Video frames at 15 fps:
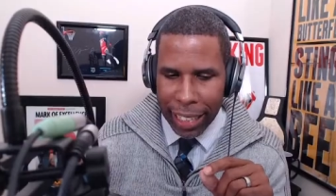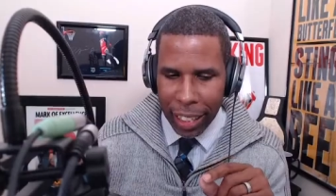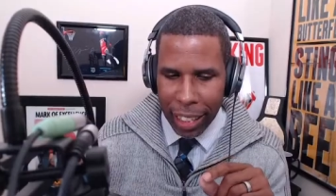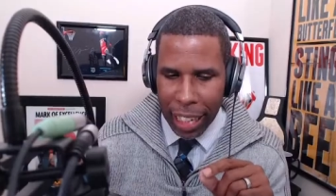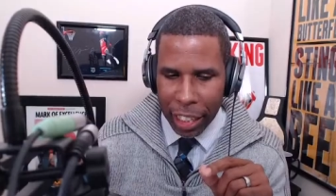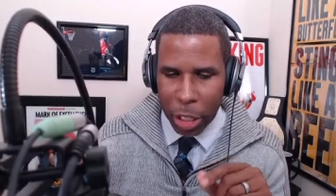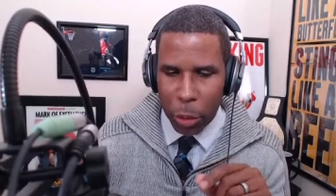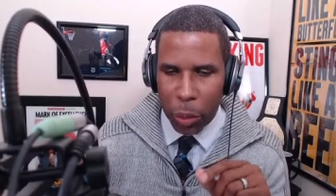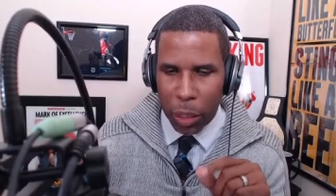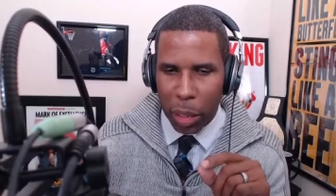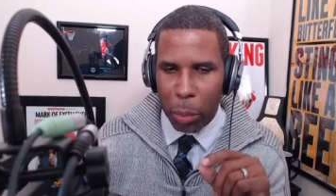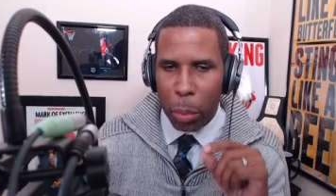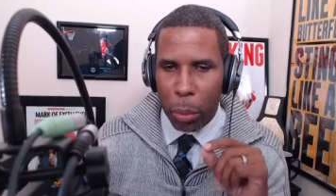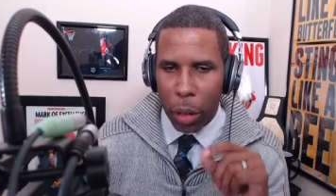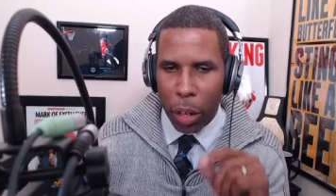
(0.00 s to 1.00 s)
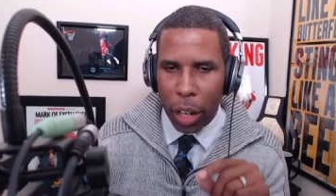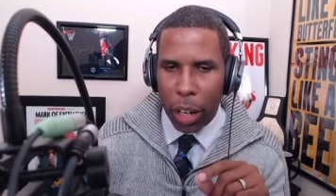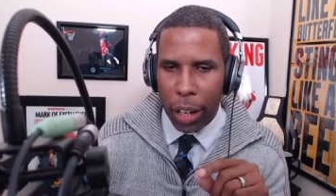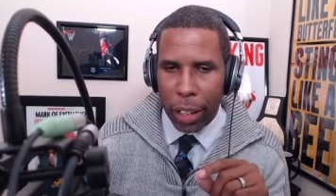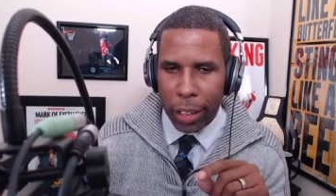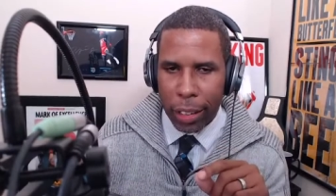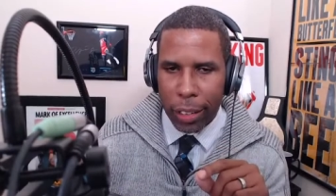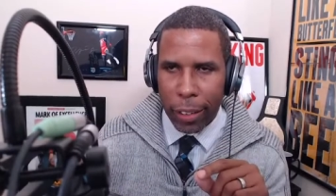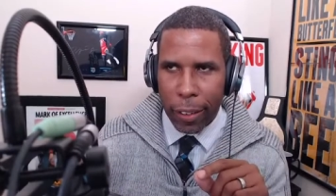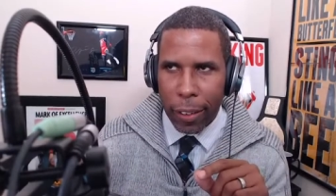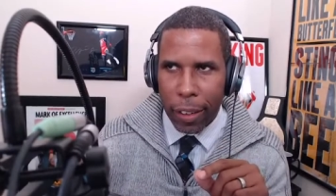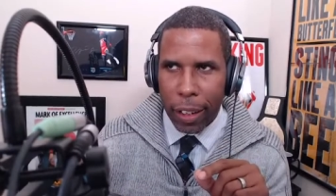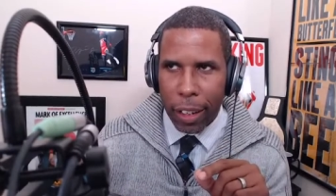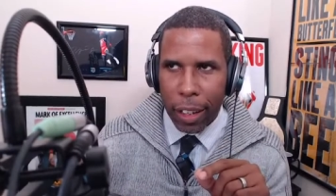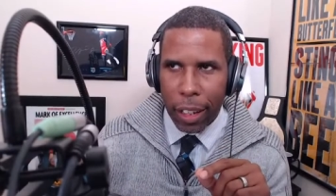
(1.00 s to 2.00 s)
a lot to do with LeBron
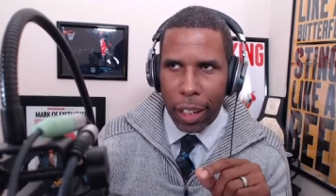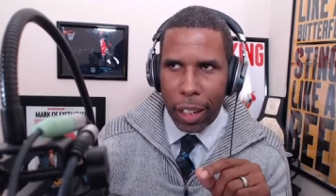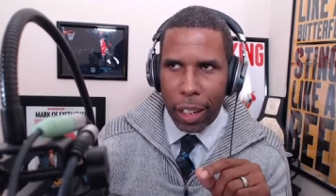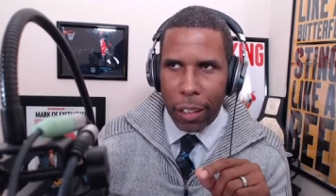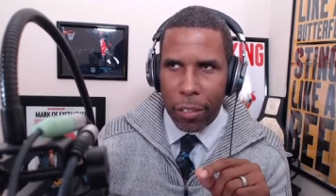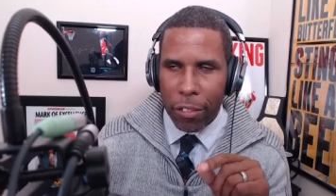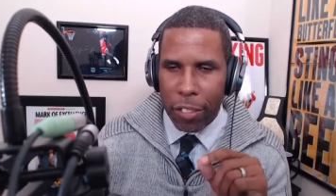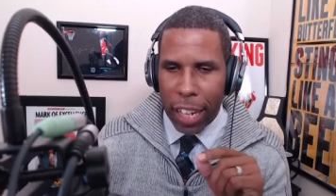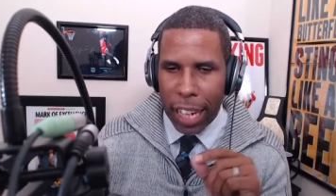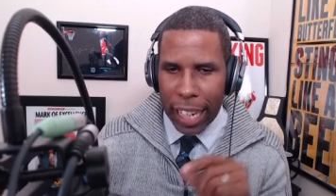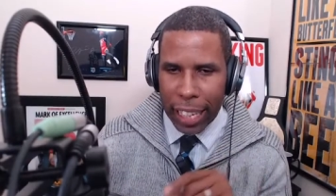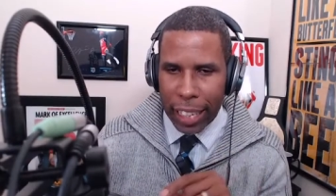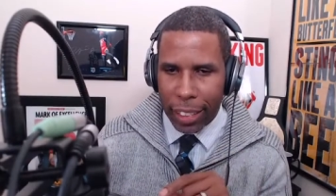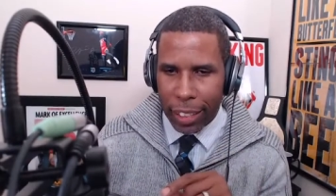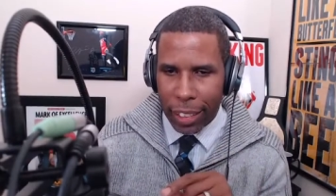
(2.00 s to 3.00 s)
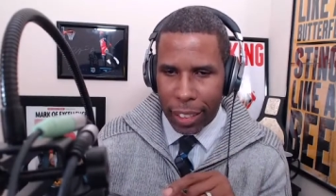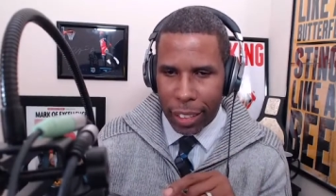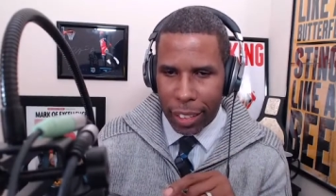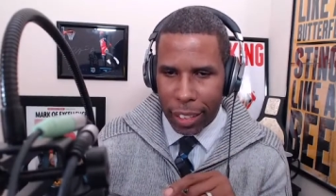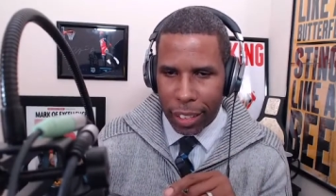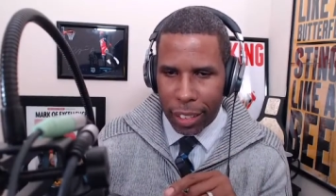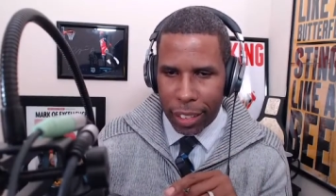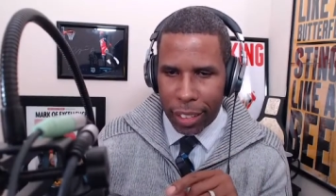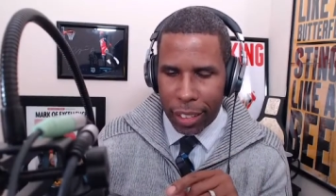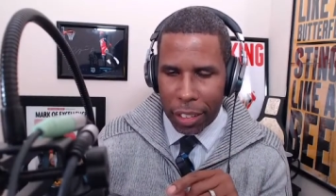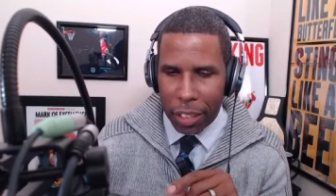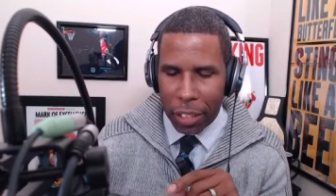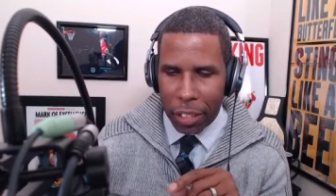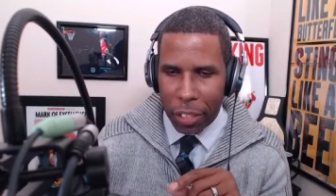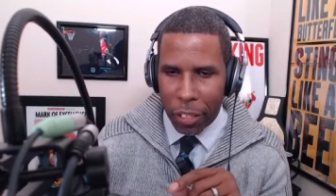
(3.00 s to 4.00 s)
fans,
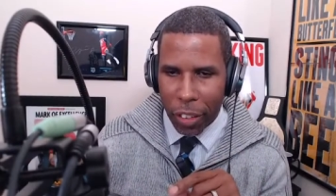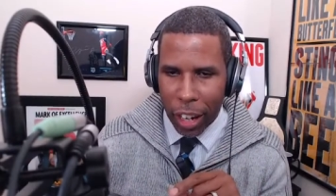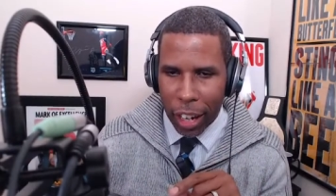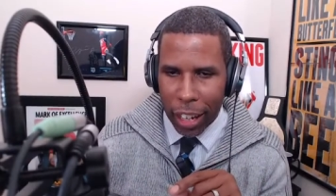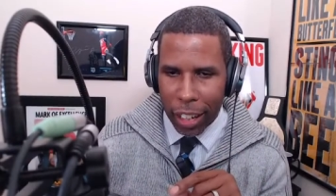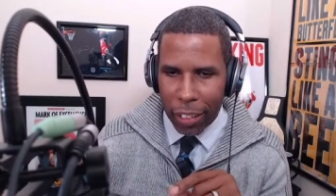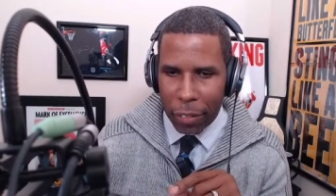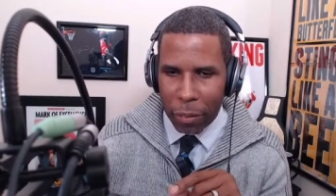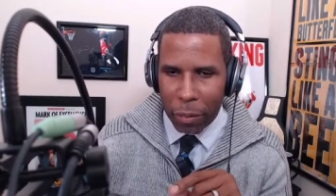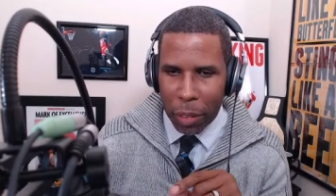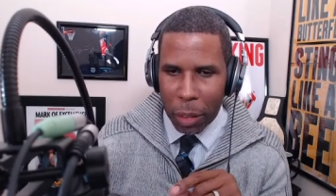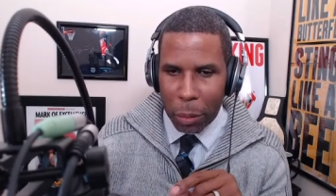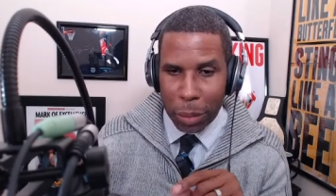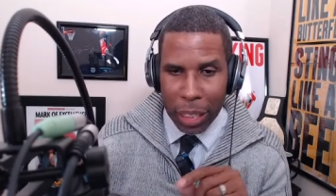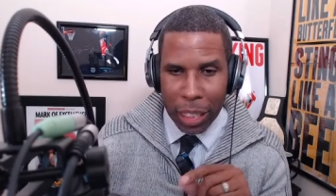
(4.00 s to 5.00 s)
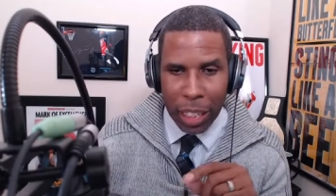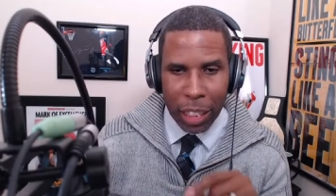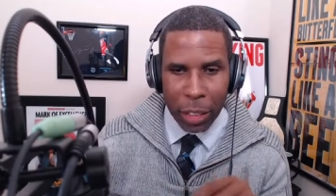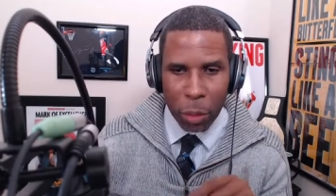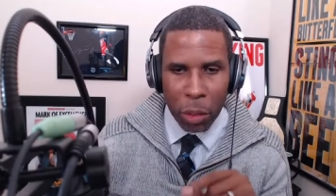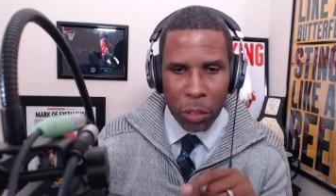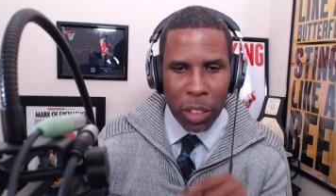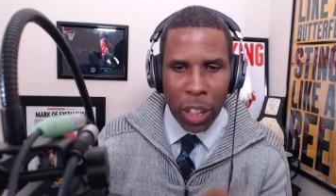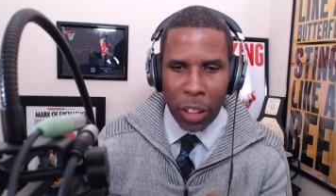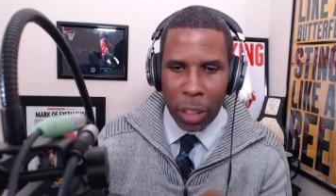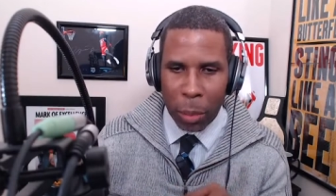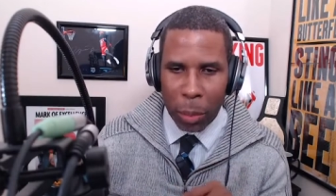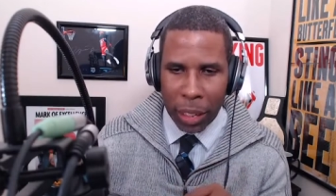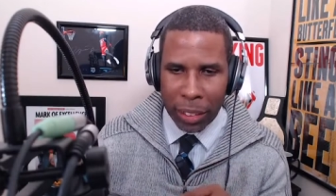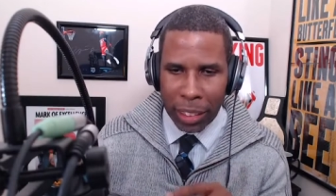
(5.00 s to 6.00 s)
right? Because we've
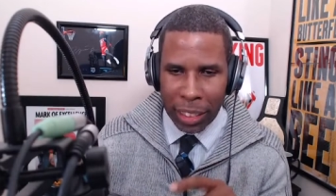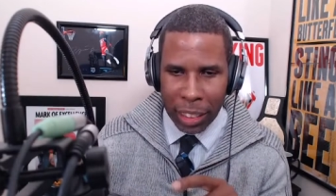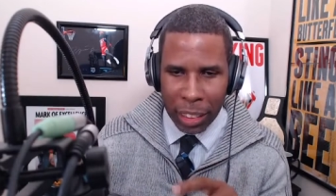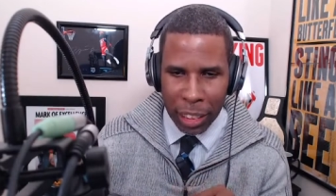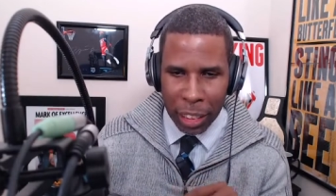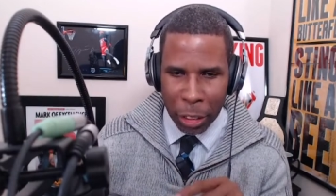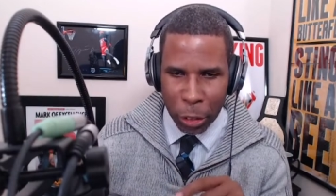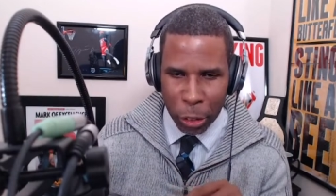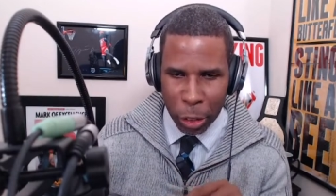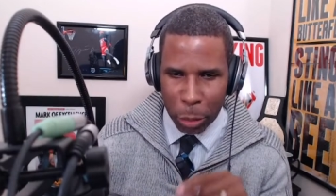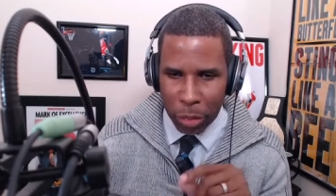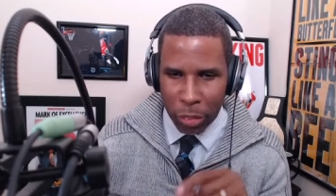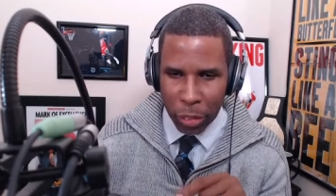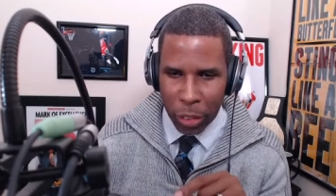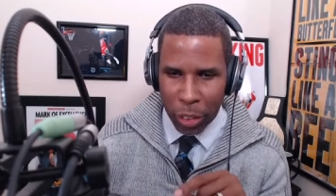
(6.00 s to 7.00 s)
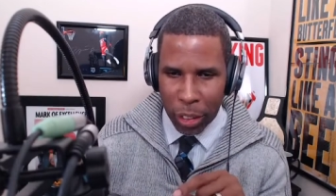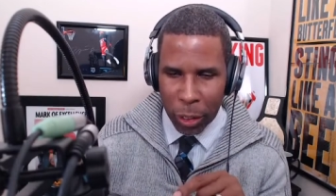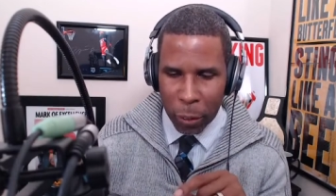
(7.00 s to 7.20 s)
talked about this in the group before.